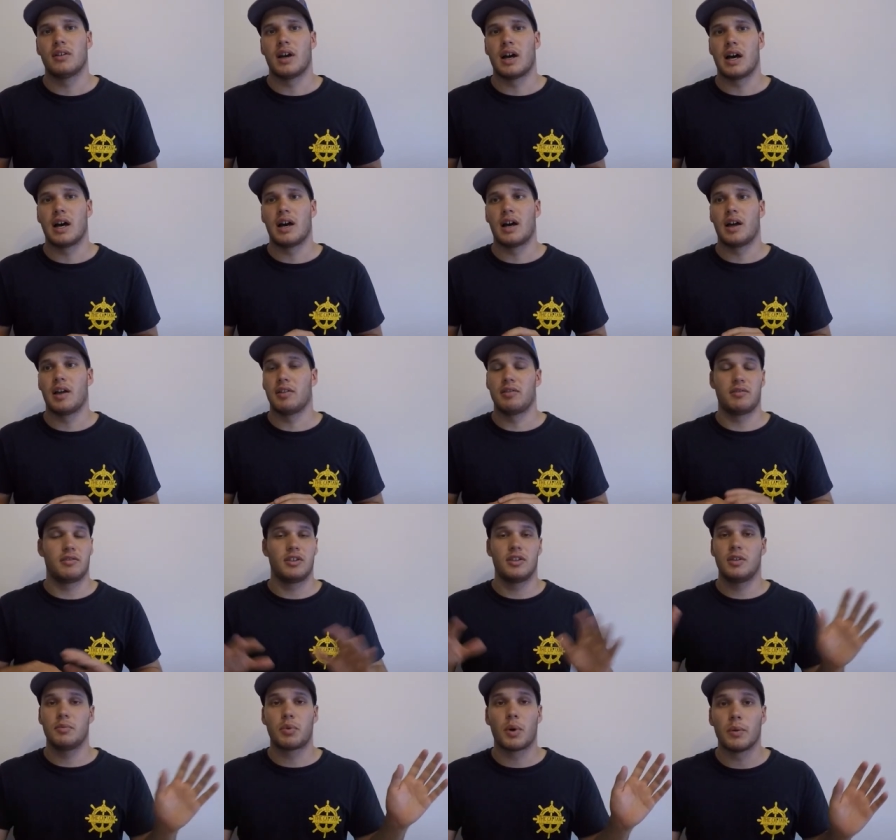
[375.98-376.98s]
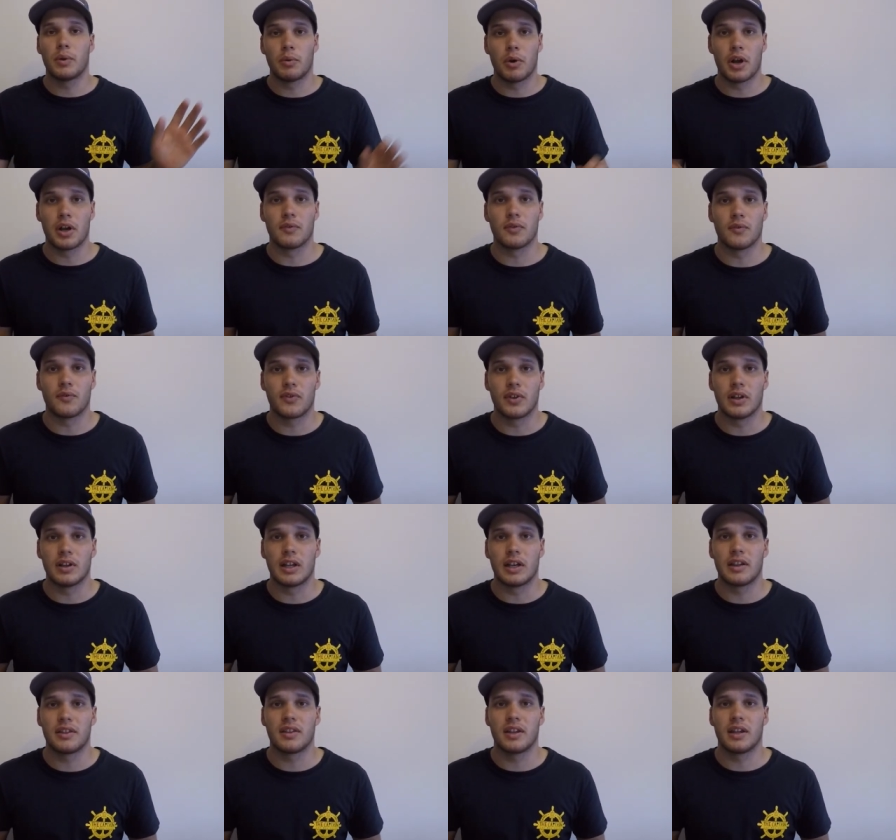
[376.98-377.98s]
uh, you probably won't even feel
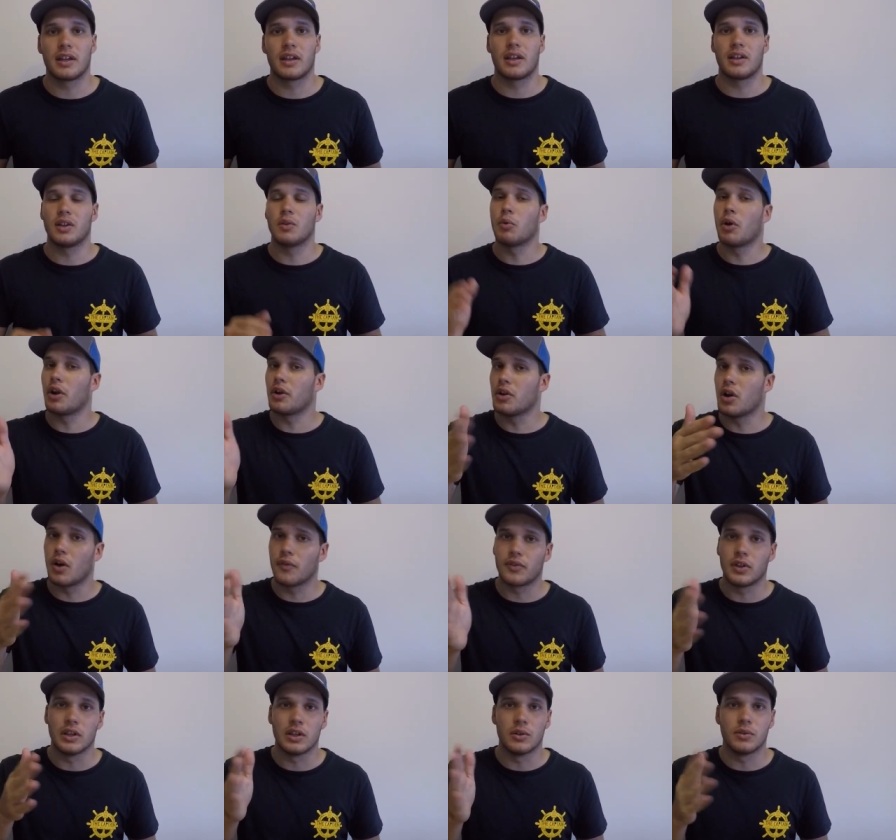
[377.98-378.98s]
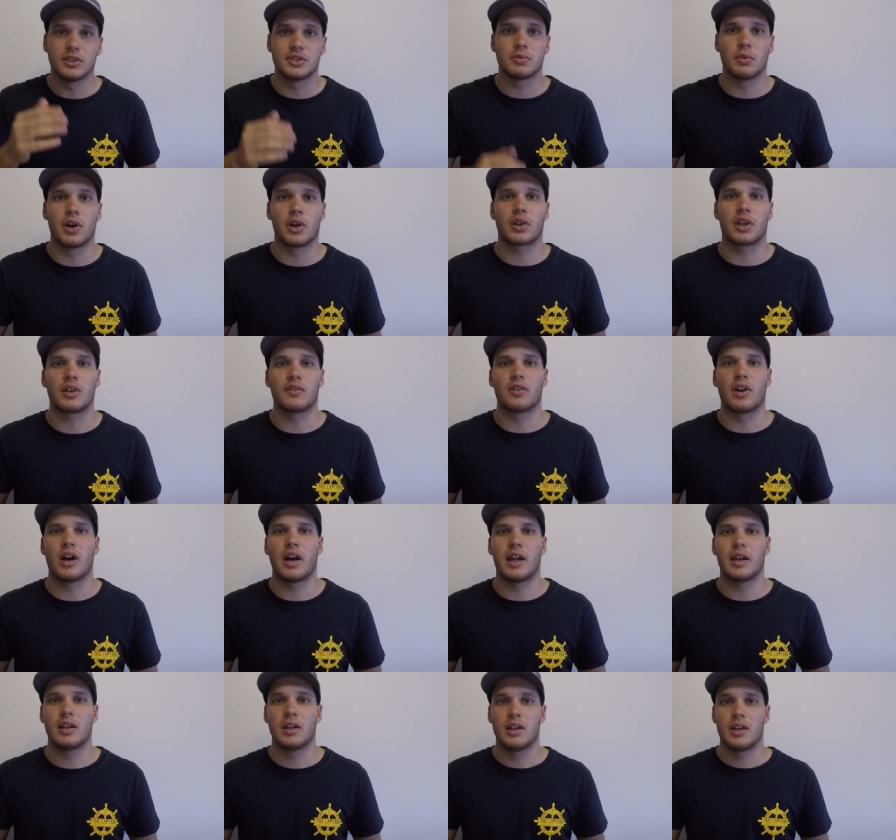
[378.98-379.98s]
anything and you won't know if your lure's working
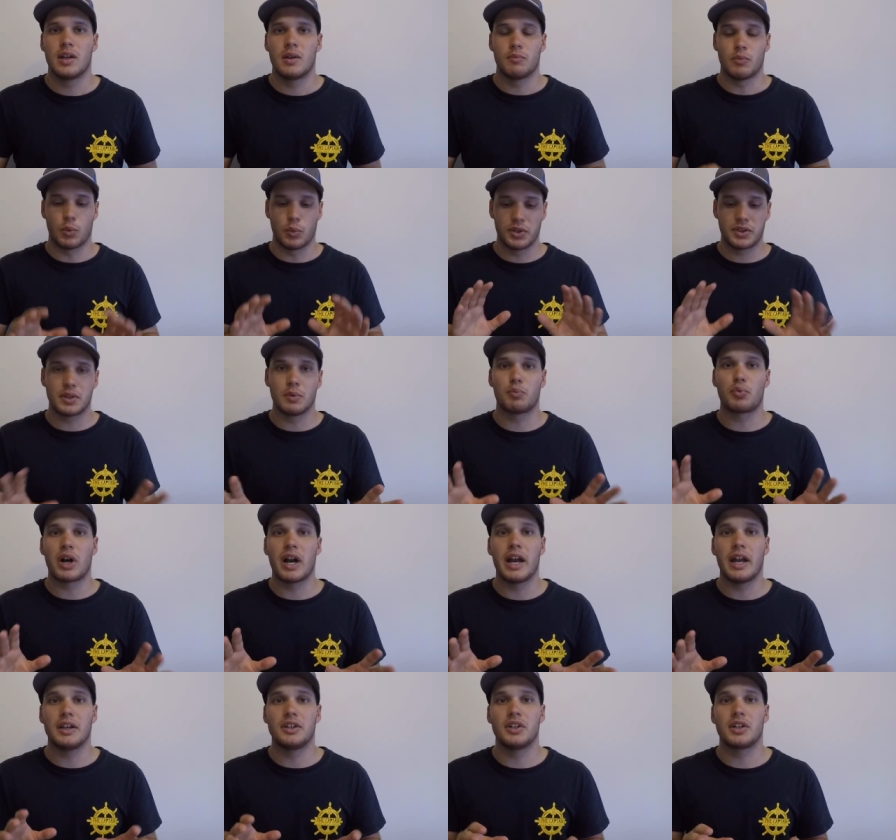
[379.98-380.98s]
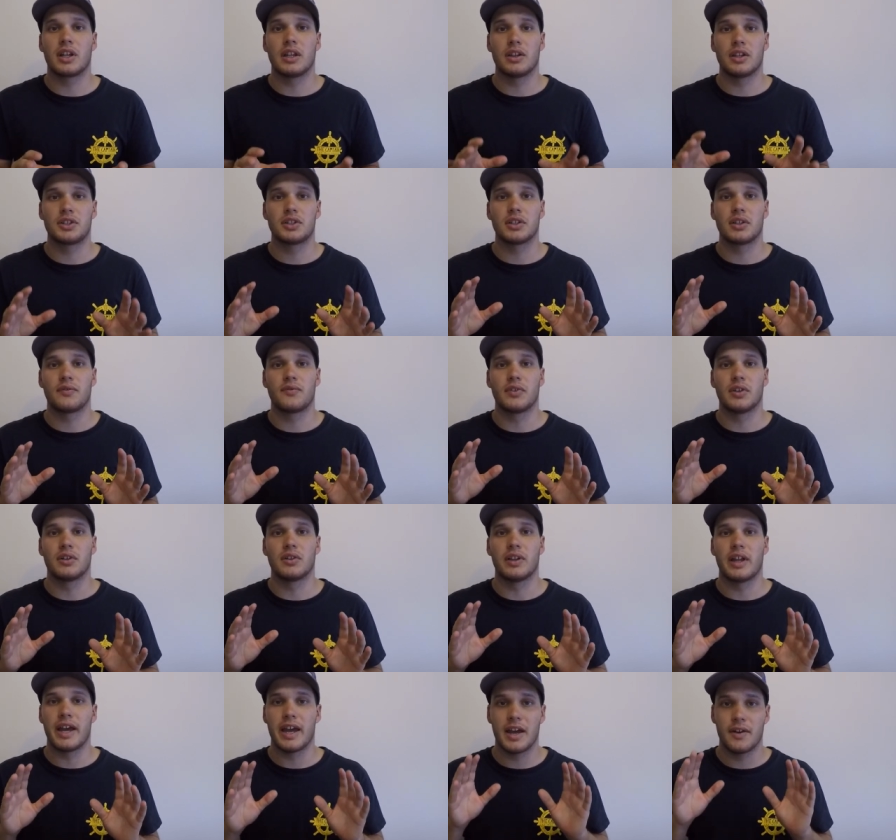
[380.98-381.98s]
right. But with the braid, you can literally
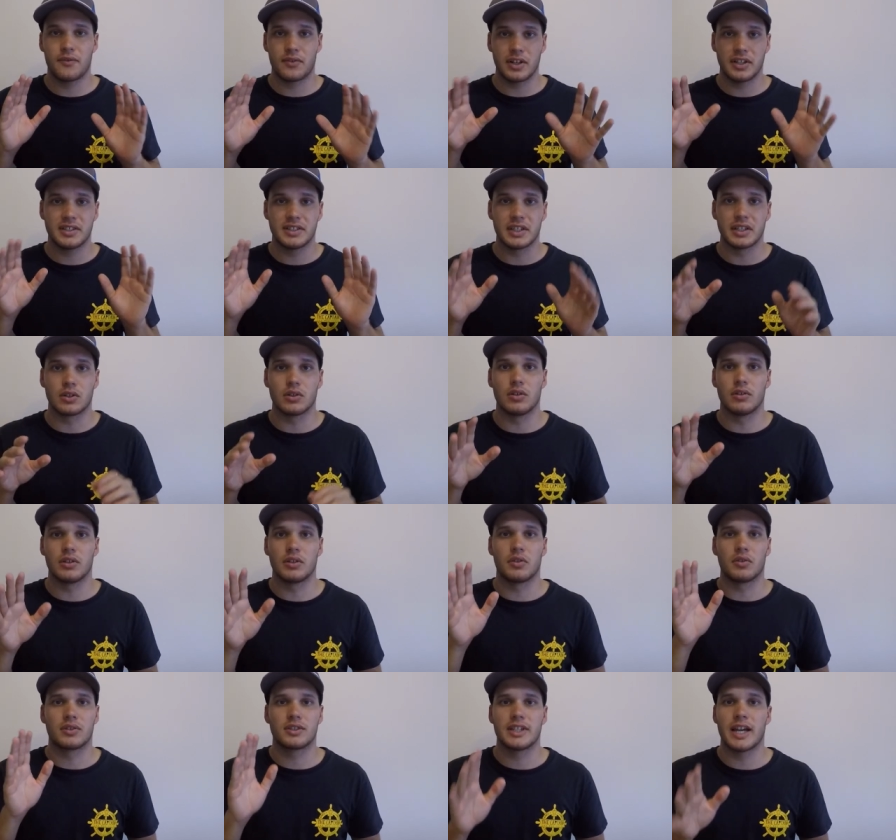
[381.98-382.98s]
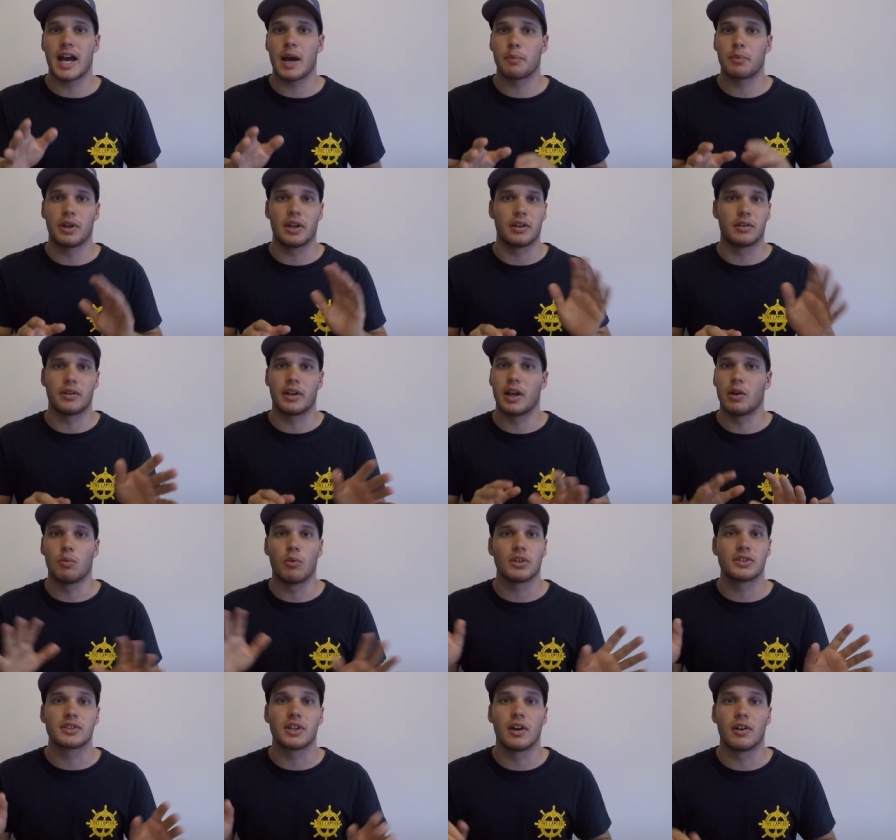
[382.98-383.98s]
feel every single little tap and, and
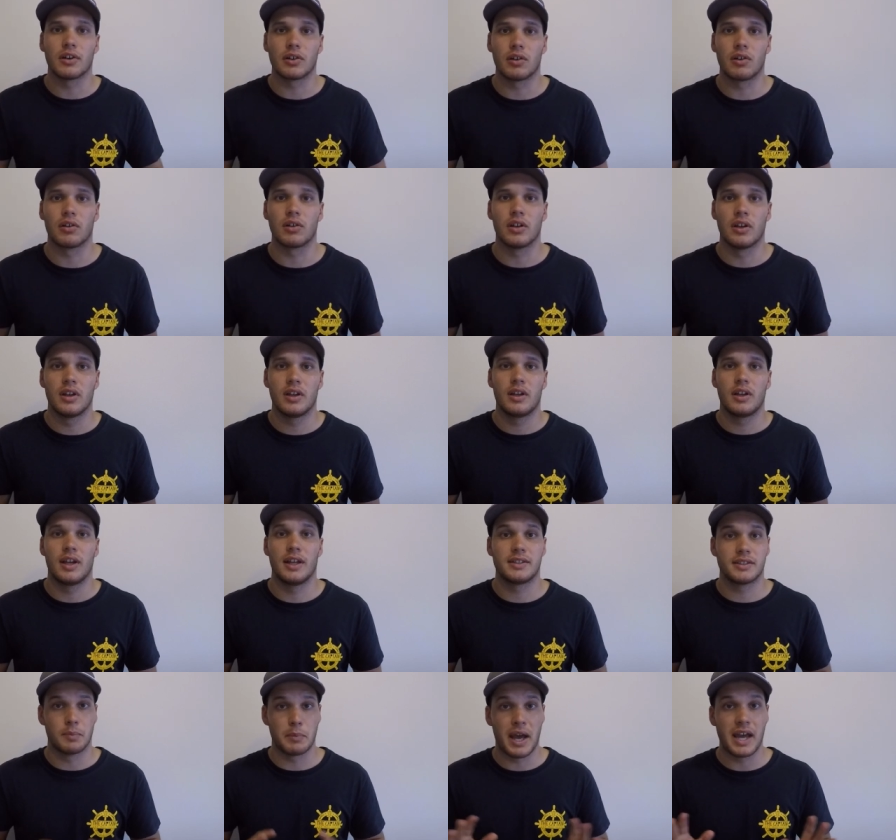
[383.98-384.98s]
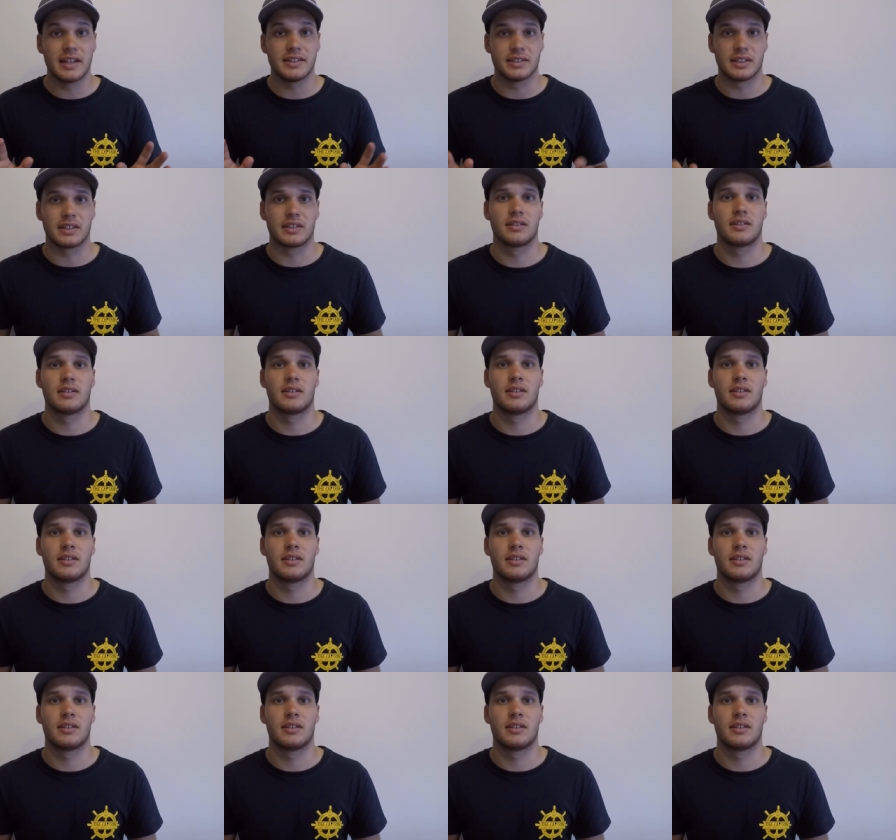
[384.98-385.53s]
what's going on. It's amazing.